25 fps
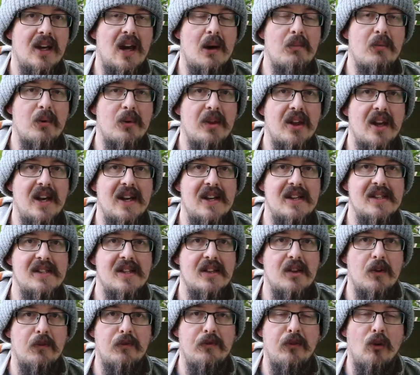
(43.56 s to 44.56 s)
Couple things,
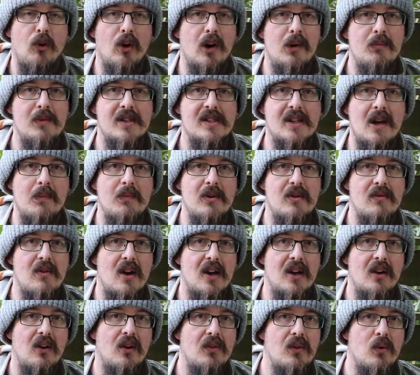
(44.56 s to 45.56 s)
the forum is up and
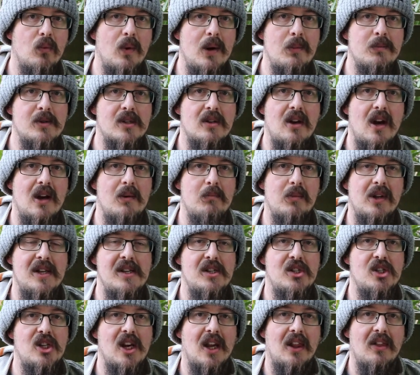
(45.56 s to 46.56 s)
running on the website,
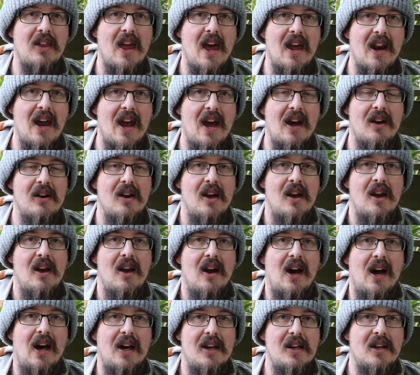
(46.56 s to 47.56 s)
please check that out.
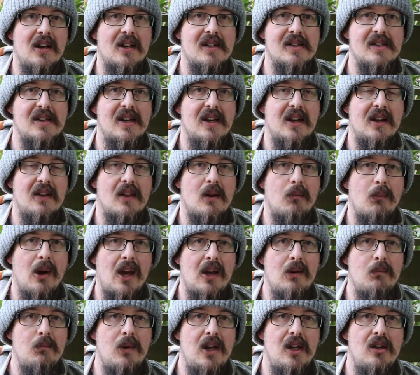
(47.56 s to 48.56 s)
You can see it in the
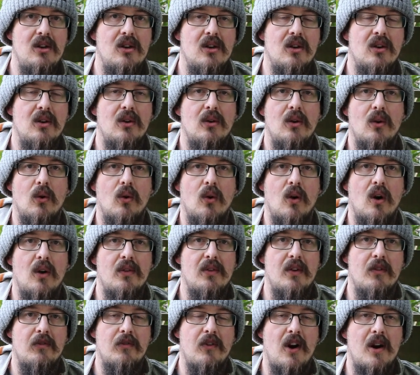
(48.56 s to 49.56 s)
main menu or
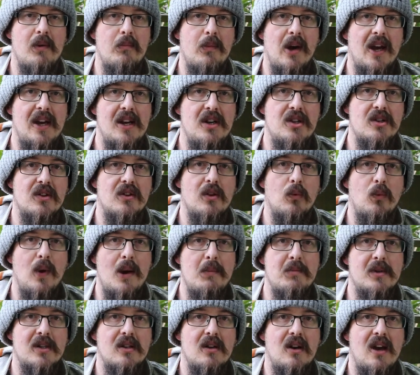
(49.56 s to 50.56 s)
on the front page of the
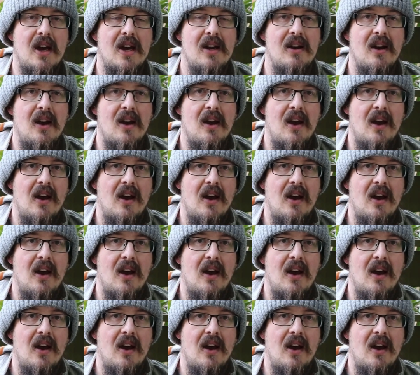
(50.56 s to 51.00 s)
website.